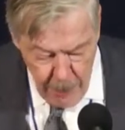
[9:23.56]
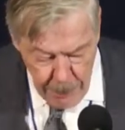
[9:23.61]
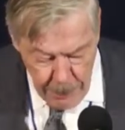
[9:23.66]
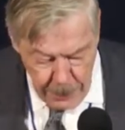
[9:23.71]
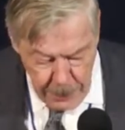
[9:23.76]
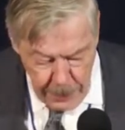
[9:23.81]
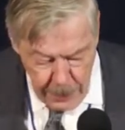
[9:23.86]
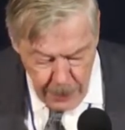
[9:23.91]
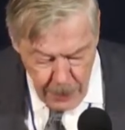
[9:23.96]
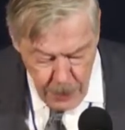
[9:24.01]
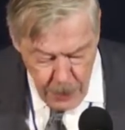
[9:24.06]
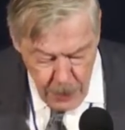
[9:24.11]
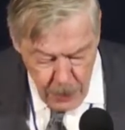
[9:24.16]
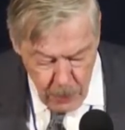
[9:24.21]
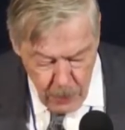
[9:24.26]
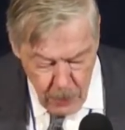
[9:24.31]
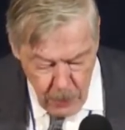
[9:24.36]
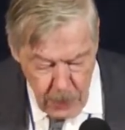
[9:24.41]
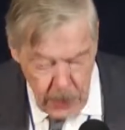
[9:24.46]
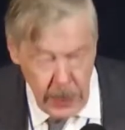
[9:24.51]
but the issue
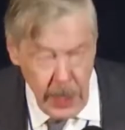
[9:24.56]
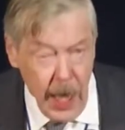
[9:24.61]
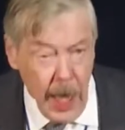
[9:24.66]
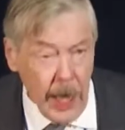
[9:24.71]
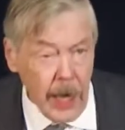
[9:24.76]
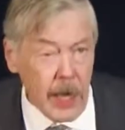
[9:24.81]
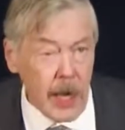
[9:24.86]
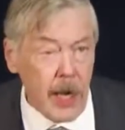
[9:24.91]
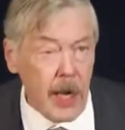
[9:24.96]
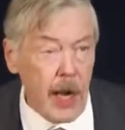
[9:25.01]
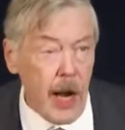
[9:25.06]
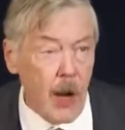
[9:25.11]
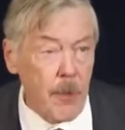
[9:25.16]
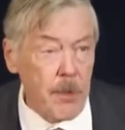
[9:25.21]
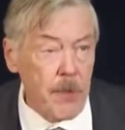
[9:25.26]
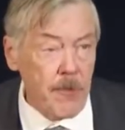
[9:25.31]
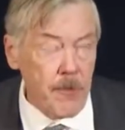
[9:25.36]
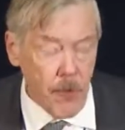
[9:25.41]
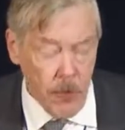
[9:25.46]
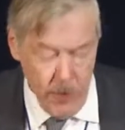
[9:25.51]
was edited out
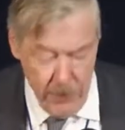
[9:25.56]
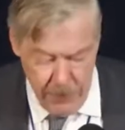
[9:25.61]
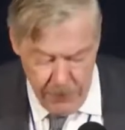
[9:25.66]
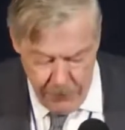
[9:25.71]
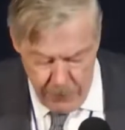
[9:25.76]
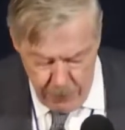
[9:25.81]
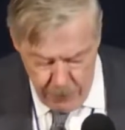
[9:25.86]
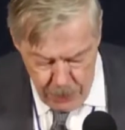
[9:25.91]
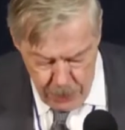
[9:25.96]
before the film was